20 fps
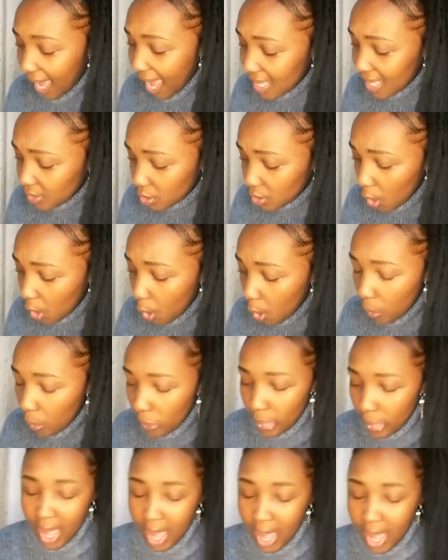And
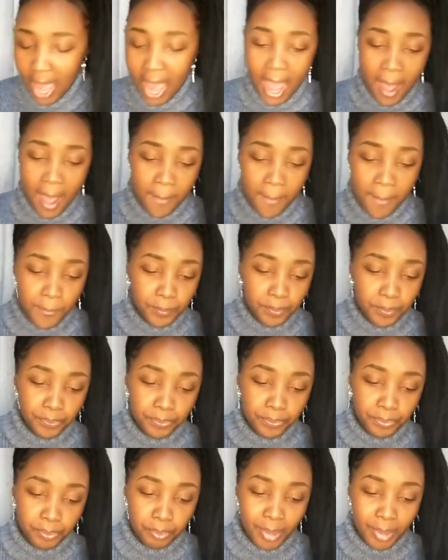so
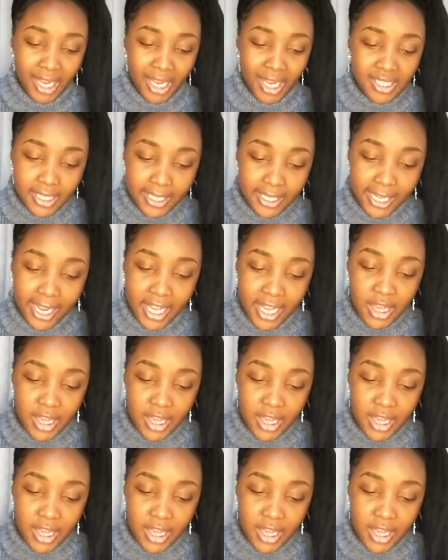basically,